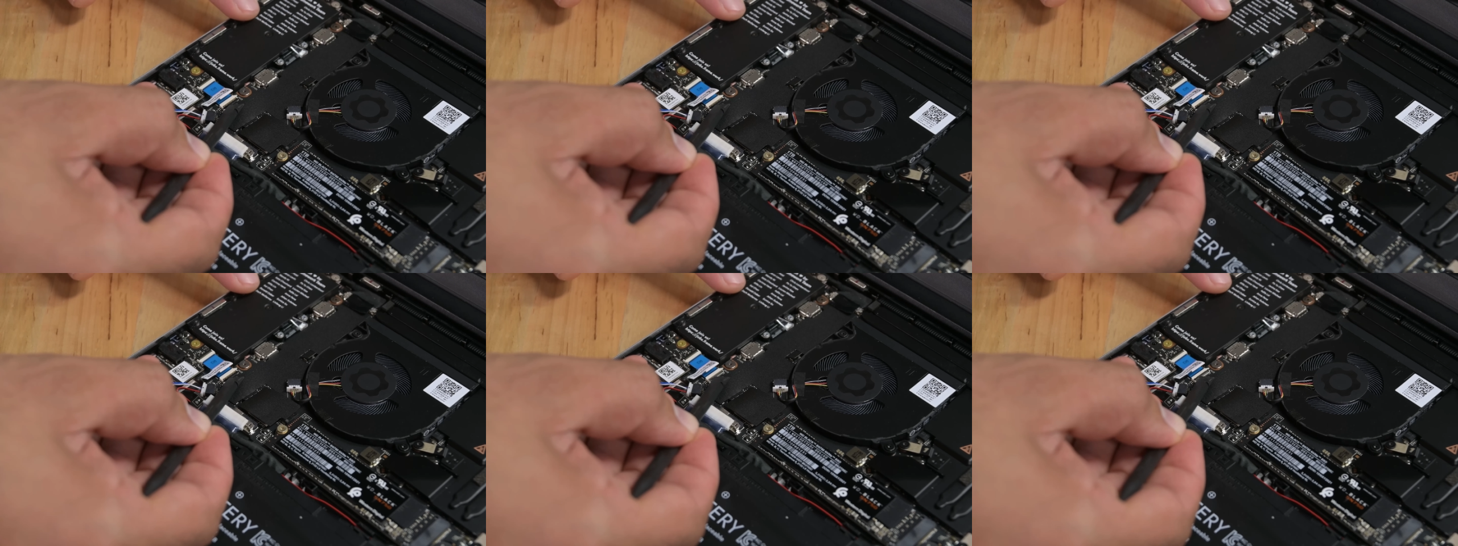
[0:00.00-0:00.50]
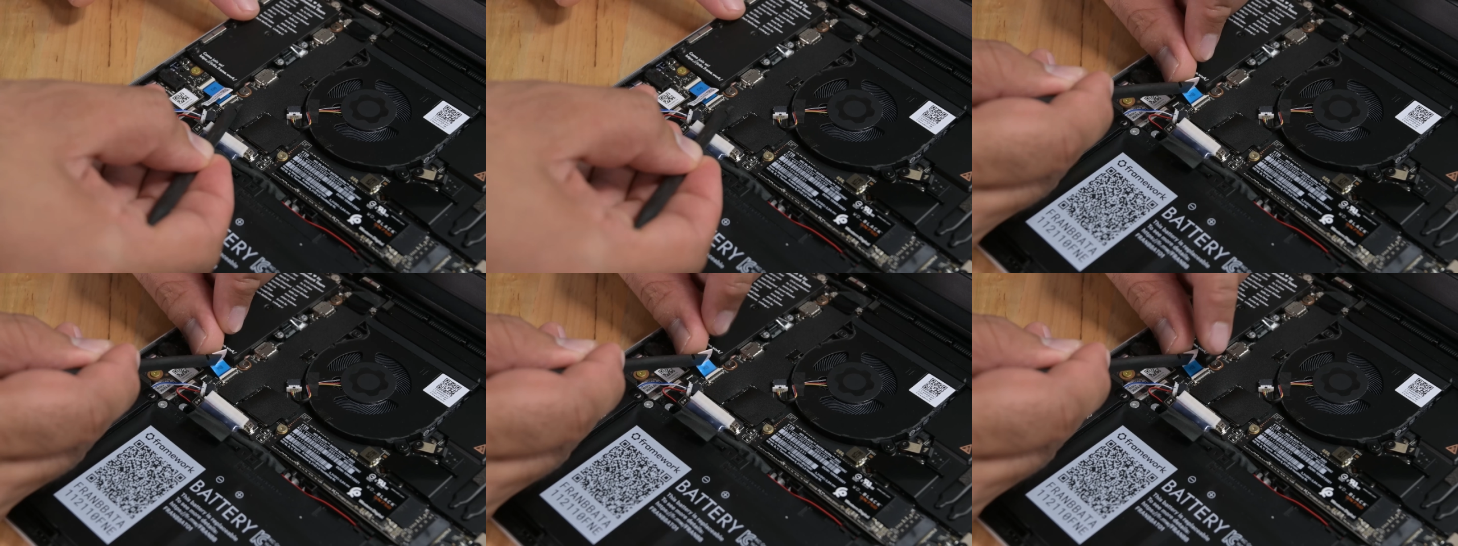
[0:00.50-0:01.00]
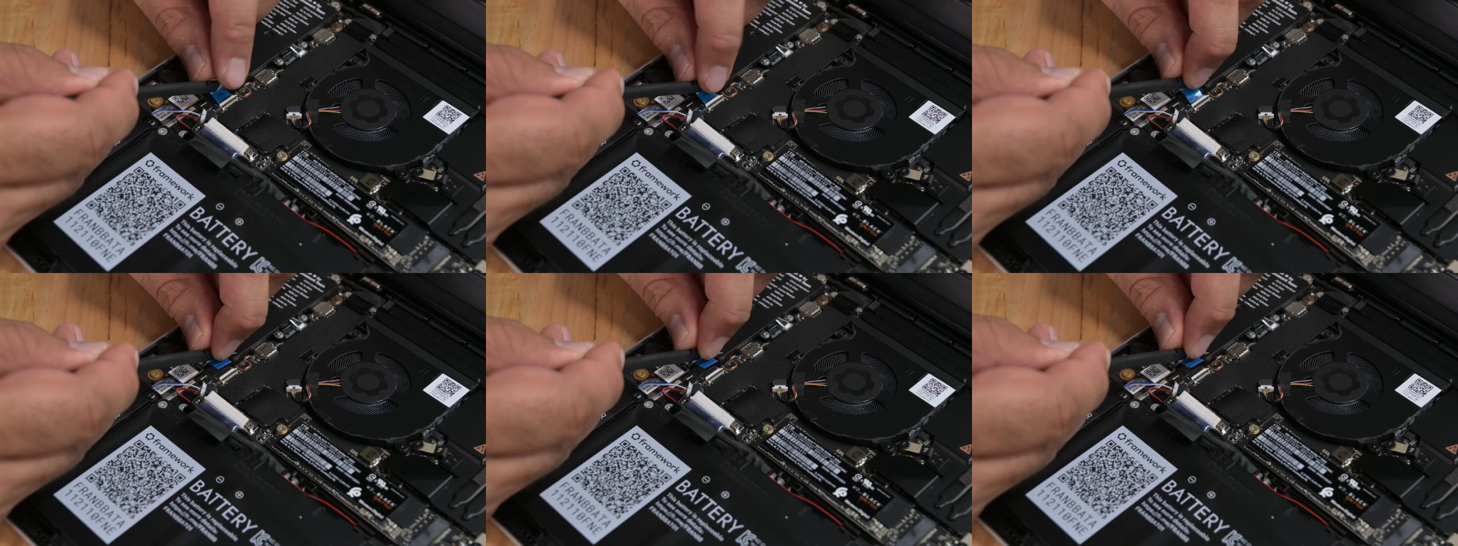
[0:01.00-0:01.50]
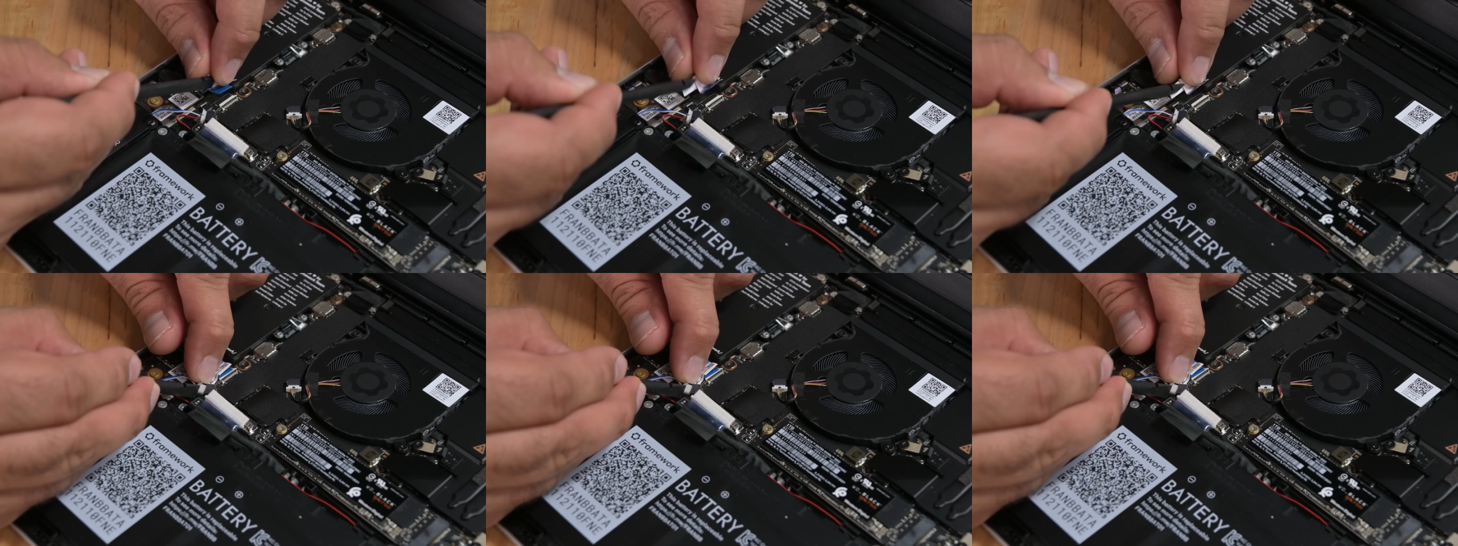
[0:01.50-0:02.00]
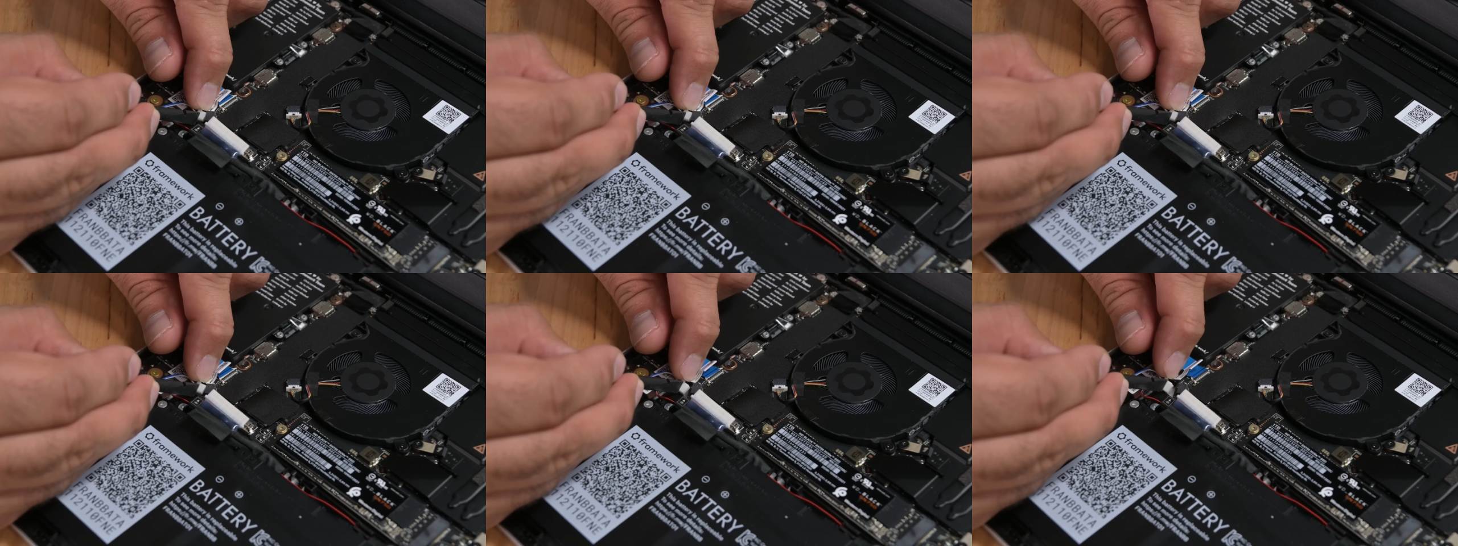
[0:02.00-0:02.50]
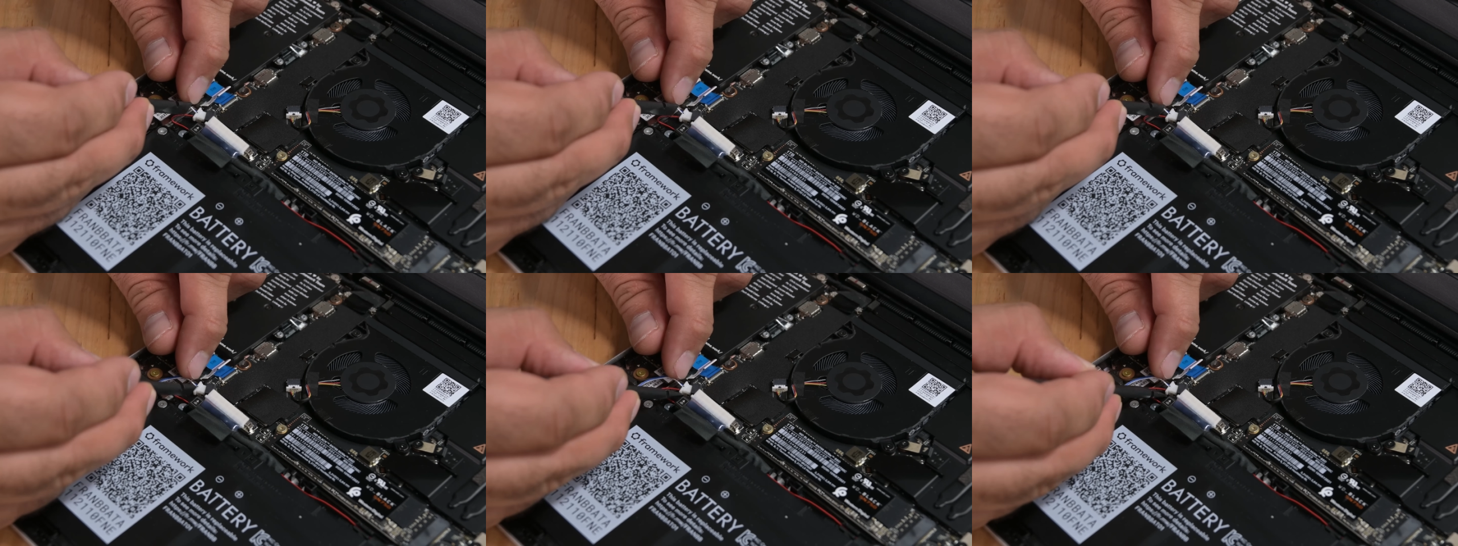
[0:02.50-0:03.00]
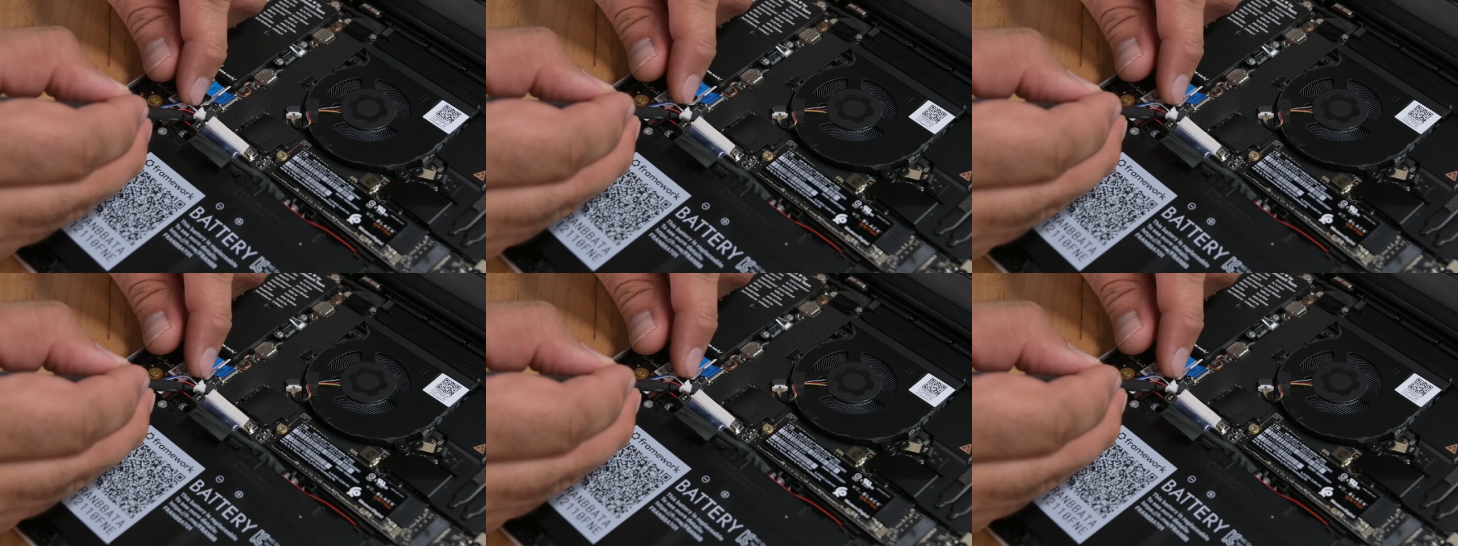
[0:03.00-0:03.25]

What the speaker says: (no speaker visible)